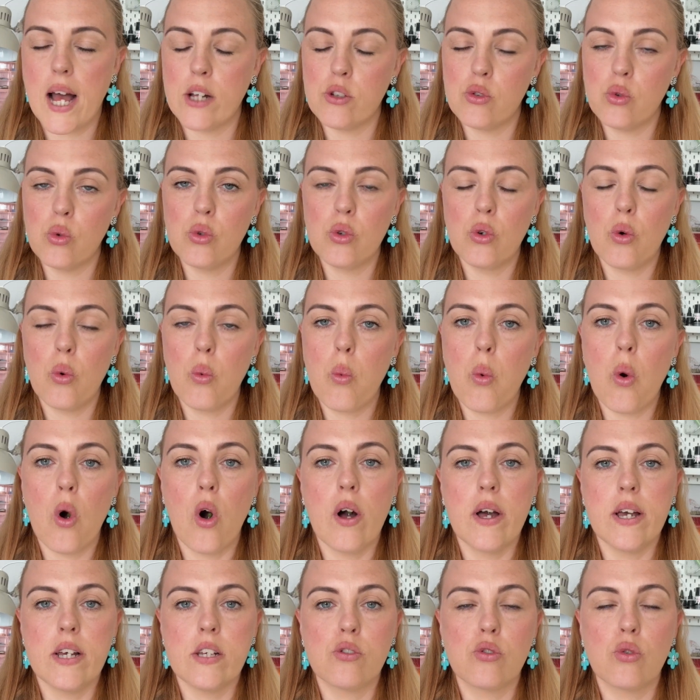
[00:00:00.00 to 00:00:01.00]
I don't know
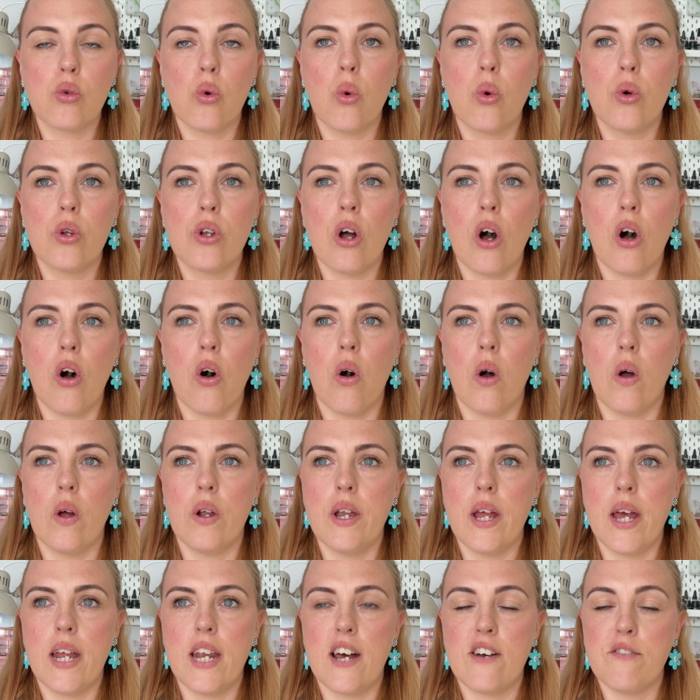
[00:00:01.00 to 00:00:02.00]
what is going
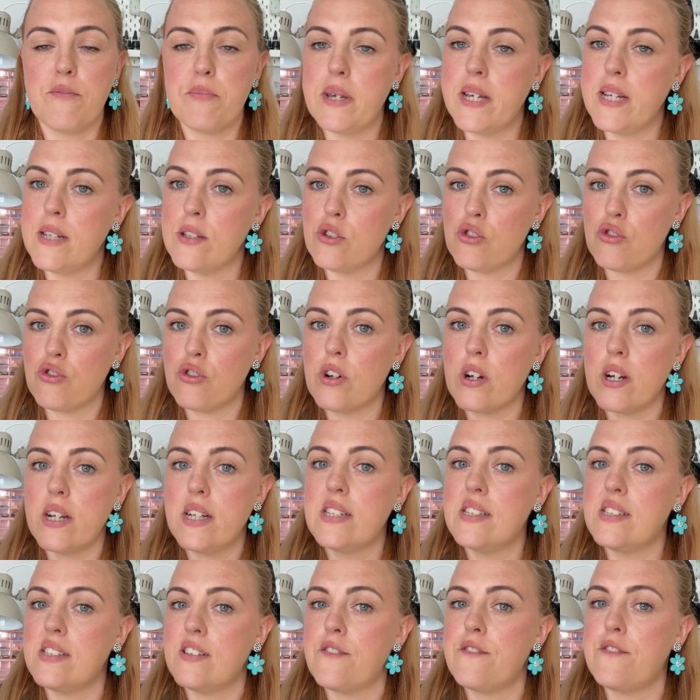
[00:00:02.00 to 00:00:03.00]
on, and I've been
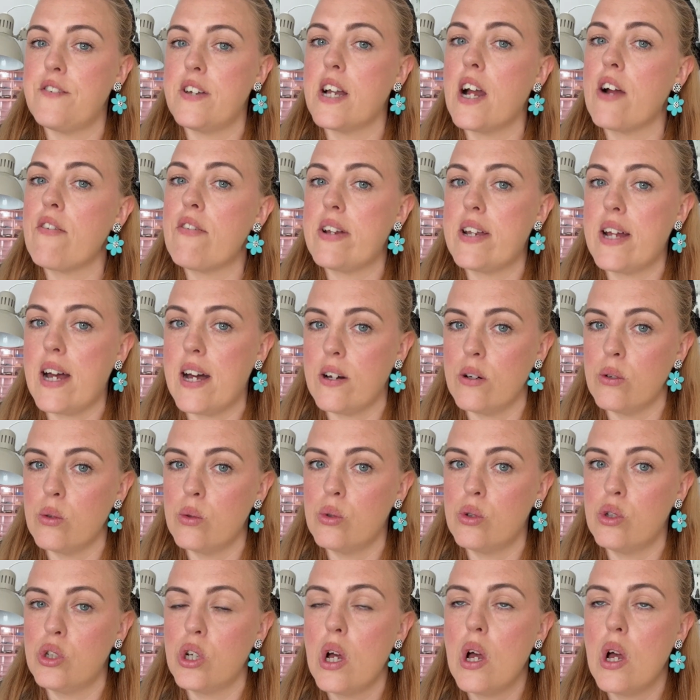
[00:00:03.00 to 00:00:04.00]
struggling to figure it out.